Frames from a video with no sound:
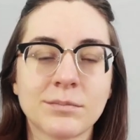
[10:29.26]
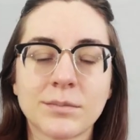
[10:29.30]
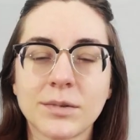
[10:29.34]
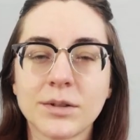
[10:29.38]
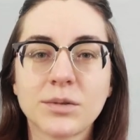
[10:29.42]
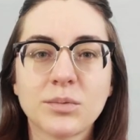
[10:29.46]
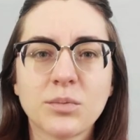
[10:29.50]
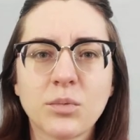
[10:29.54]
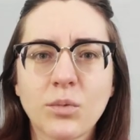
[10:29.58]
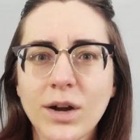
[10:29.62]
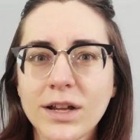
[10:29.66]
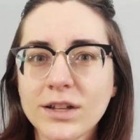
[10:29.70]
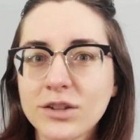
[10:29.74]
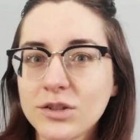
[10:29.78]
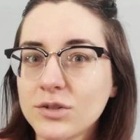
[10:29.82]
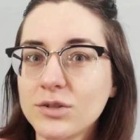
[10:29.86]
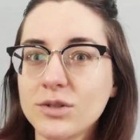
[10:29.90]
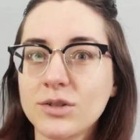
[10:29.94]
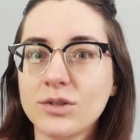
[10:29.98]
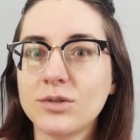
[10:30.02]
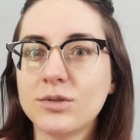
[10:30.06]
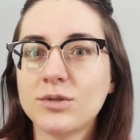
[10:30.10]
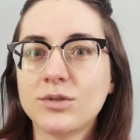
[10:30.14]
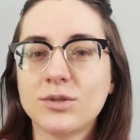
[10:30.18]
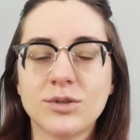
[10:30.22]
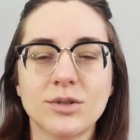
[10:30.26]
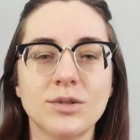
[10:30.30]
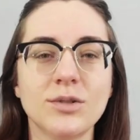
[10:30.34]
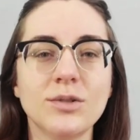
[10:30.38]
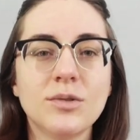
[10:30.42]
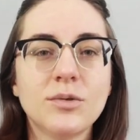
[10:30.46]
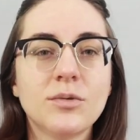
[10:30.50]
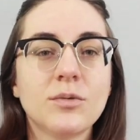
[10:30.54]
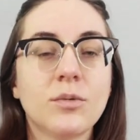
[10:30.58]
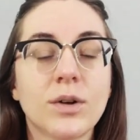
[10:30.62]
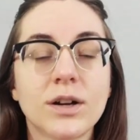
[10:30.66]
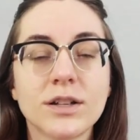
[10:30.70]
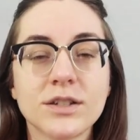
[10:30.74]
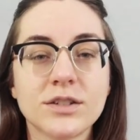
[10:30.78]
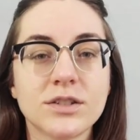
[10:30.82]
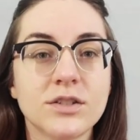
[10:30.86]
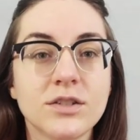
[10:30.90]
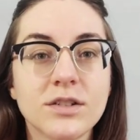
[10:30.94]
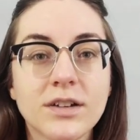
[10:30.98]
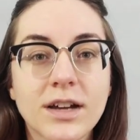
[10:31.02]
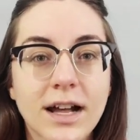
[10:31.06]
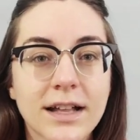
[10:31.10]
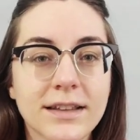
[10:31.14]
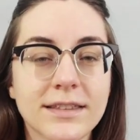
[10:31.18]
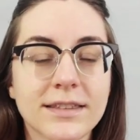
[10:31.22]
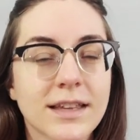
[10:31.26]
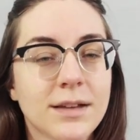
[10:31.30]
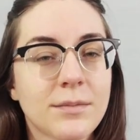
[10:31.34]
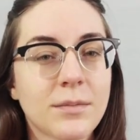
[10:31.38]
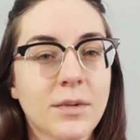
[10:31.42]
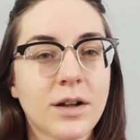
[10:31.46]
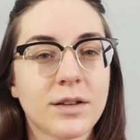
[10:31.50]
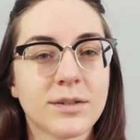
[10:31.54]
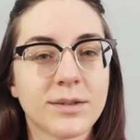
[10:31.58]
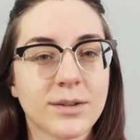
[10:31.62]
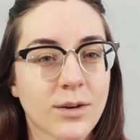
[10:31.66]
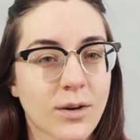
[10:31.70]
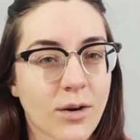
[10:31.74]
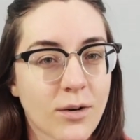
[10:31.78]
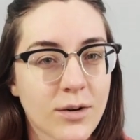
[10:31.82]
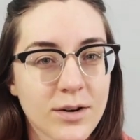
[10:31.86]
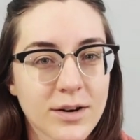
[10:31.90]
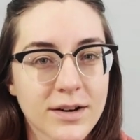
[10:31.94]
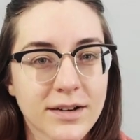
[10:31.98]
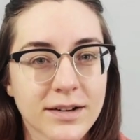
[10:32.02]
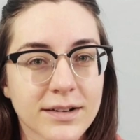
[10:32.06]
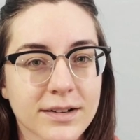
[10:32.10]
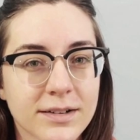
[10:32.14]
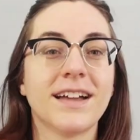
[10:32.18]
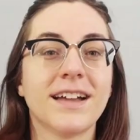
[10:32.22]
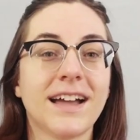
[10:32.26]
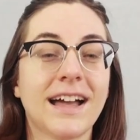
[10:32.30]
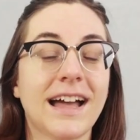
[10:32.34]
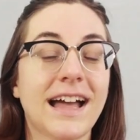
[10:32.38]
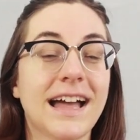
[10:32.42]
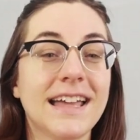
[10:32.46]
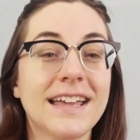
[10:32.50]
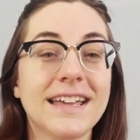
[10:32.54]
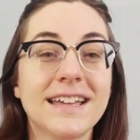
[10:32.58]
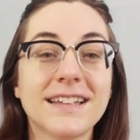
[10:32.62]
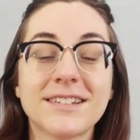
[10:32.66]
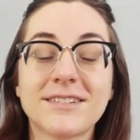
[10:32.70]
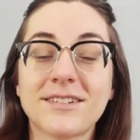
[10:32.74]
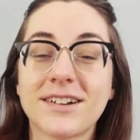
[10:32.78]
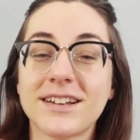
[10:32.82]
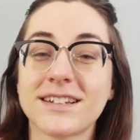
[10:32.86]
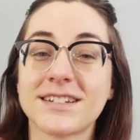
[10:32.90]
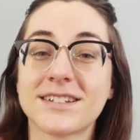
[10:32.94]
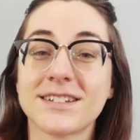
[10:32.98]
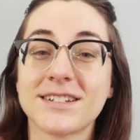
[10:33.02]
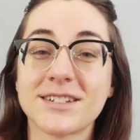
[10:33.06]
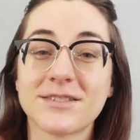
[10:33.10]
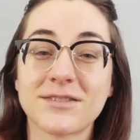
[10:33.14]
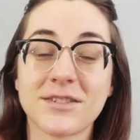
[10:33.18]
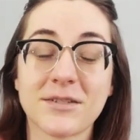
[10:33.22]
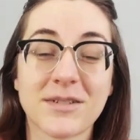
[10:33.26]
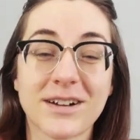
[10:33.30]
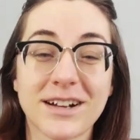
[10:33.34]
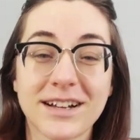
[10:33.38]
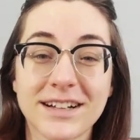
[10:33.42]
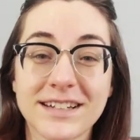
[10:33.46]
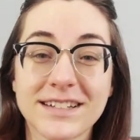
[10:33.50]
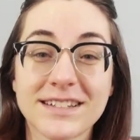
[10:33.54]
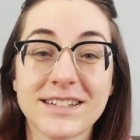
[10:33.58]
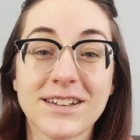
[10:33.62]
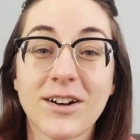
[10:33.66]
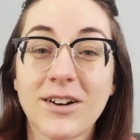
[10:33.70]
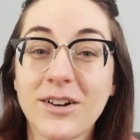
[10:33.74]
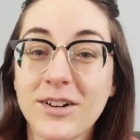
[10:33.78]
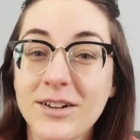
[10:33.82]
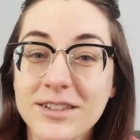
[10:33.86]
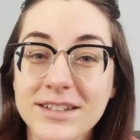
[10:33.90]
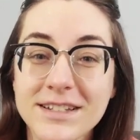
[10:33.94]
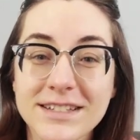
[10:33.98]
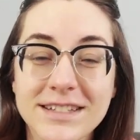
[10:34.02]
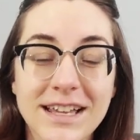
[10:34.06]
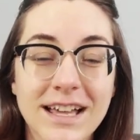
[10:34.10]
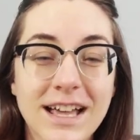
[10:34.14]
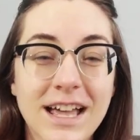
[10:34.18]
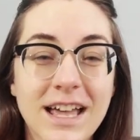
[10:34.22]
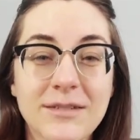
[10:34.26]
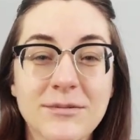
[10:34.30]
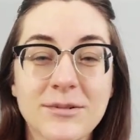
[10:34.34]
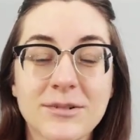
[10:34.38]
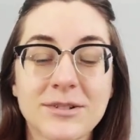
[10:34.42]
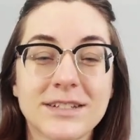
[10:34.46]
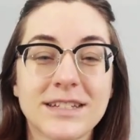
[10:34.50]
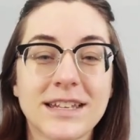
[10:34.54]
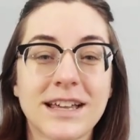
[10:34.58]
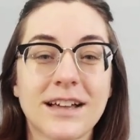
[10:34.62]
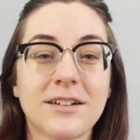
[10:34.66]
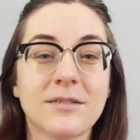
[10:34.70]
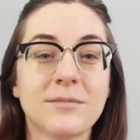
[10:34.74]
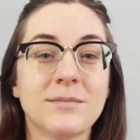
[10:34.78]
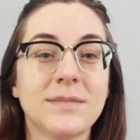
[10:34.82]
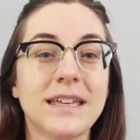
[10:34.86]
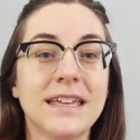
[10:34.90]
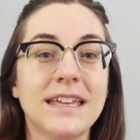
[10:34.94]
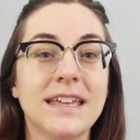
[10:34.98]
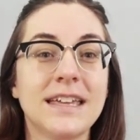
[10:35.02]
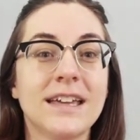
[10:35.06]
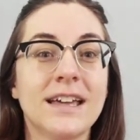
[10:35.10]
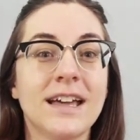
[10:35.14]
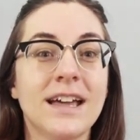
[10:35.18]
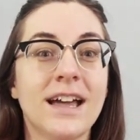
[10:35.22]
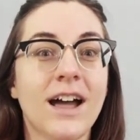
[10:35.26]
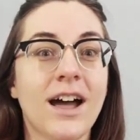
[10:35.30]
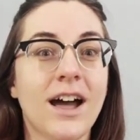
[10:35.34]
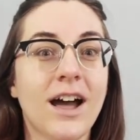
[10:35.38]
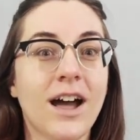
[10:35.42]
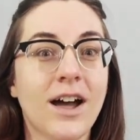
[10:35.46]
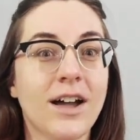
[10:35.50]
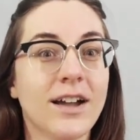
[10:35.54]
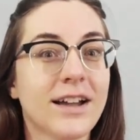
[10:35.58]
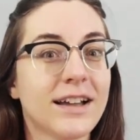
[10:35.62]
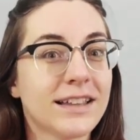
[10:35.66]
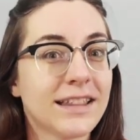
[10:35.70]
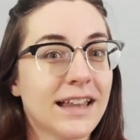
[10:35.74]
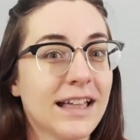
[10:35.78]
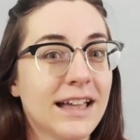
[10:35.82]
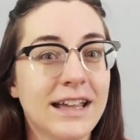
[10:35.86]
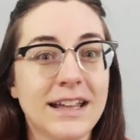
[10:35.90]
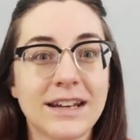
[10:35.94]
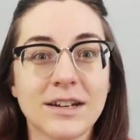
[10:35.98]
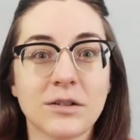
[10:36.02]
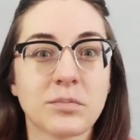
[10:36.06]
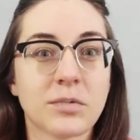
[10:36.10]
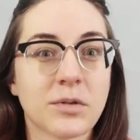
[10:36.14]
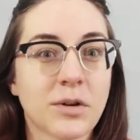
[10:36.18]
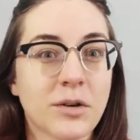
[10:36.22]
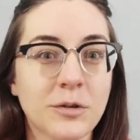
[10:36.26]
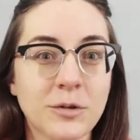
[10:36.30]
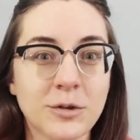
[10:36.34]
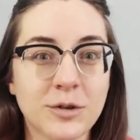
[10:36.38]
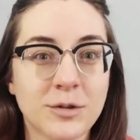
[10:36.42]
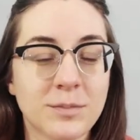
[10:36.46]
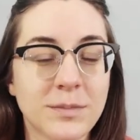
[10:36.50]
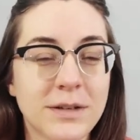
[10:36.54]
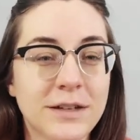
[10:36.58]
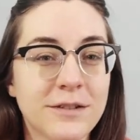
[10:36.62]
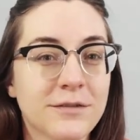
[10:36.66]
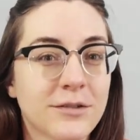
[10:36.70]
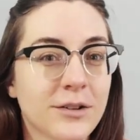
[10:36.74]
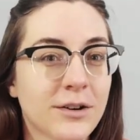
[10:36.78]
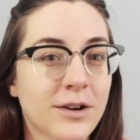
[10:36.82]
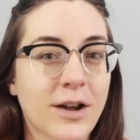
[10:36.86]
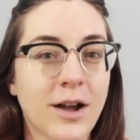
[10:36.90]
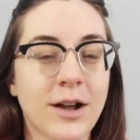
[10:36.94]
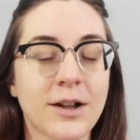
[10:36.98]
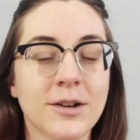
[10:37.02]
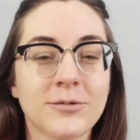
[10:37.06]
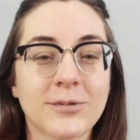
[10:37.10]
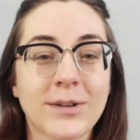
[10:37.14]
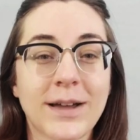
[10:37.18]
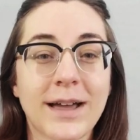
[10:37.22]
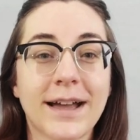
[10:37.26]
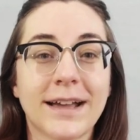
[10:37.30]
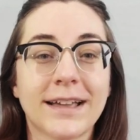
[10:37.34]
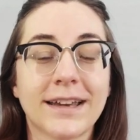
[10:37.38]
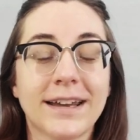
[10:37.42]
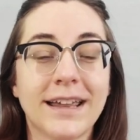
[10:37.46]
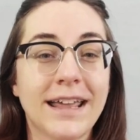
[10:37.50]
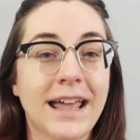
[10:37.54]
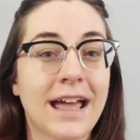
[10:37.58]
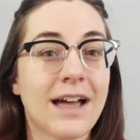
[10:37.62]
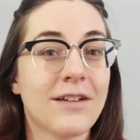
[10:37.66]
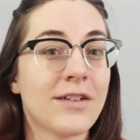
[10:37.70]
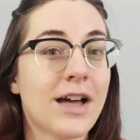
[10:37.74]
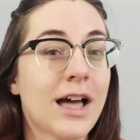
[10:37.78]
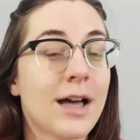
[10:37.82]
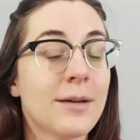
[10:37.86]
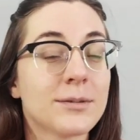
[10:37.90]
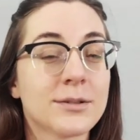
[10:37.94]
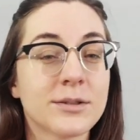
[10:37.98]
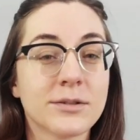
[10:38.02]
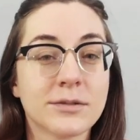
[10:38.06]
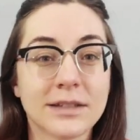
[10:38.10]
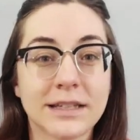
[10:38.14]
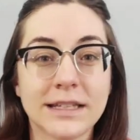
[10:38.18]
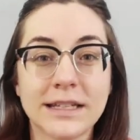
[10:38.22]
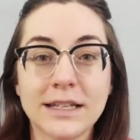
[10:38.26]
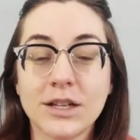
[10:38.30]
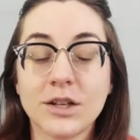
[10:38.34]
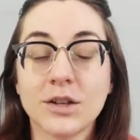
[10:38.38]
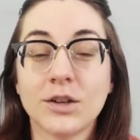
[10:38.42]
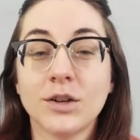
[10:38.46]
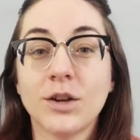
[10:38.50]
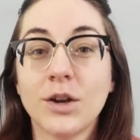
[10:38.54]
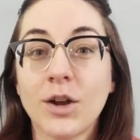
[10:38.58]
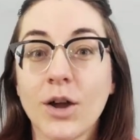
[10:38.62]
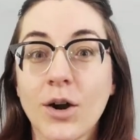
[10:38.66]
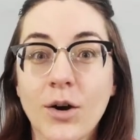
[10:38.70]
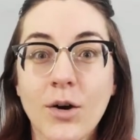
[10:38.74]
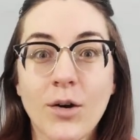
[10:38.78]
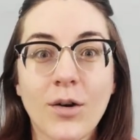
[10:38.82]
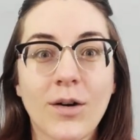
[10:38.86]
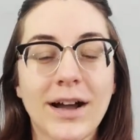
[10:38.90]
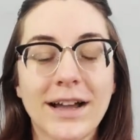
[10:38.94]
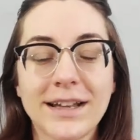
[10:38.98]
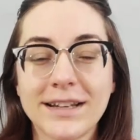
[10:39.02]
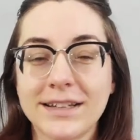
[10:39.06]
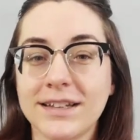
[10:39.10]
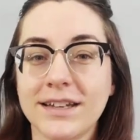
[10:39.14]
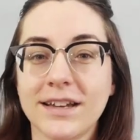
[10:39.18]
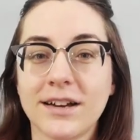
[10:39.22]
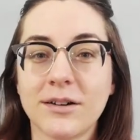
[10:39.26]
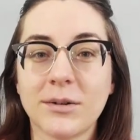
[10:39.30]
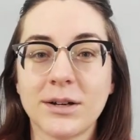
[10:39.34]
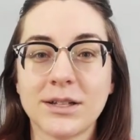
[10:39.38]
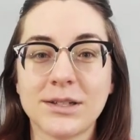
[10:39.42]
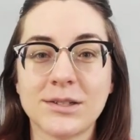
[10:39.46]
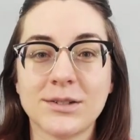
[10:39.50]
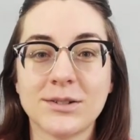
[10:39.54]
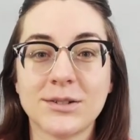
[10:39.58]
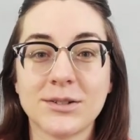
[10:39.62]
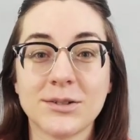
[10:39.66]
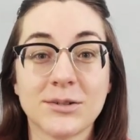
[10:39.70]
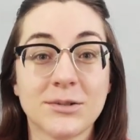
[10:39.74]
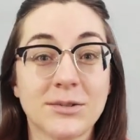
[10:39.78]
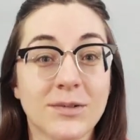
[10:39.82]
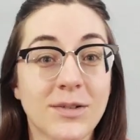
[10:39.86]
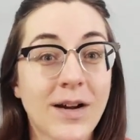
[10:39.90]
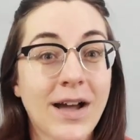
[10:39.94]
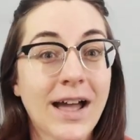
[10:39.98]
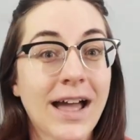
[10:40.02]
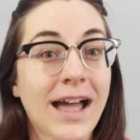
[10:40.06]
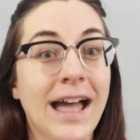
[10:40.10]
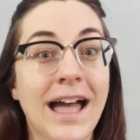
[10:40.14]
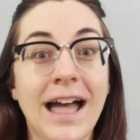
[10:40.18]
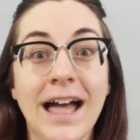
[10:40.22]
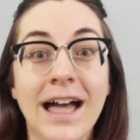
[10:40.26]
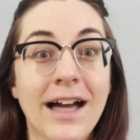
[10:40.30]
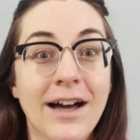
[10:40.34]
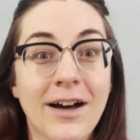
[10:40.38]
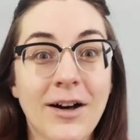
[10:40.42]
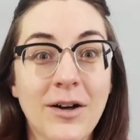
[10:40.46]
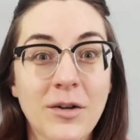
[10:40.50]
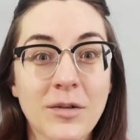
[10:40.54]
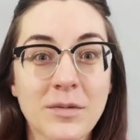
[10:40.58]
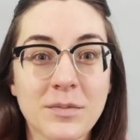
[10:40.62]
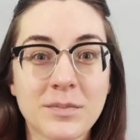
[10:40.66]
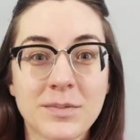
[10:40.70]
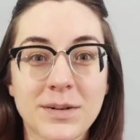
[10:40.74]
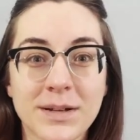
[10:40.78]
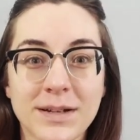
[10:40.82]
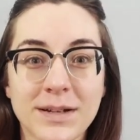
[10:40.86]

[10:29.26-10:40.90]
but what do you do once you got them on the hook? I get questions from artists all the time who tell me, a client approached me for a contract and I have absolutely no idea what to do. Help!